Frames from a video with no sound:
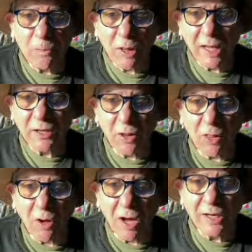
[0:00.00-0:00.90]
playing the
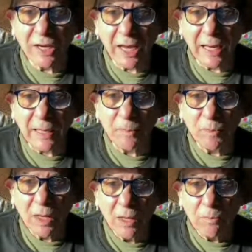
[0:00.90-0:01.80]
long game,
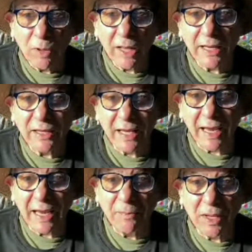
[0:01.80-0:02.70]
playing the
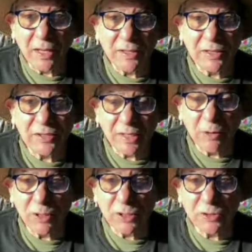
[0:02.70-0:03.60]
game that
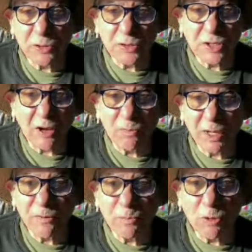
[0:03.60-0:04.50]
distinguishes yourself,
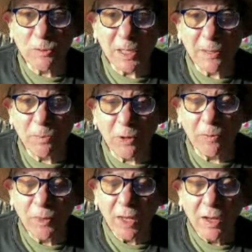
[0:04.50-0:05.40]
because most
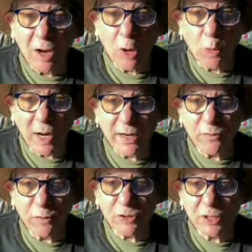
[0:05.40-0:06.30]
people are waiting
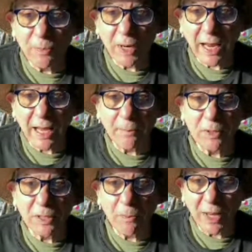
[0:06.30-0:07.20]
for something to
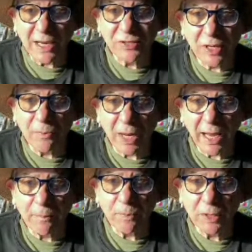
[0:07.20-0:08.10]
happen to make something
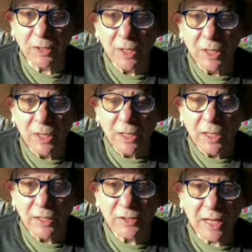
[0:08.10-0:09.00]
happen
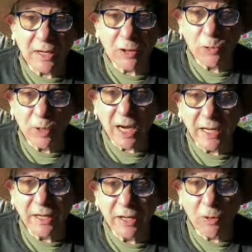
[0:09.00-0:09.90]
instead of
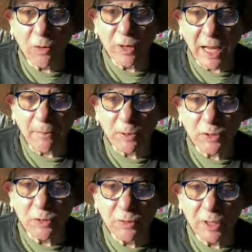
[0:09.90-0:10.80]
creating their own
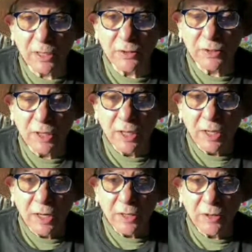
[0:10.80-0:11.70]
opportunities.
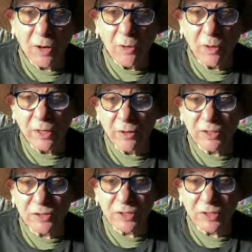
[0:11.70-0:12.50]
And there's a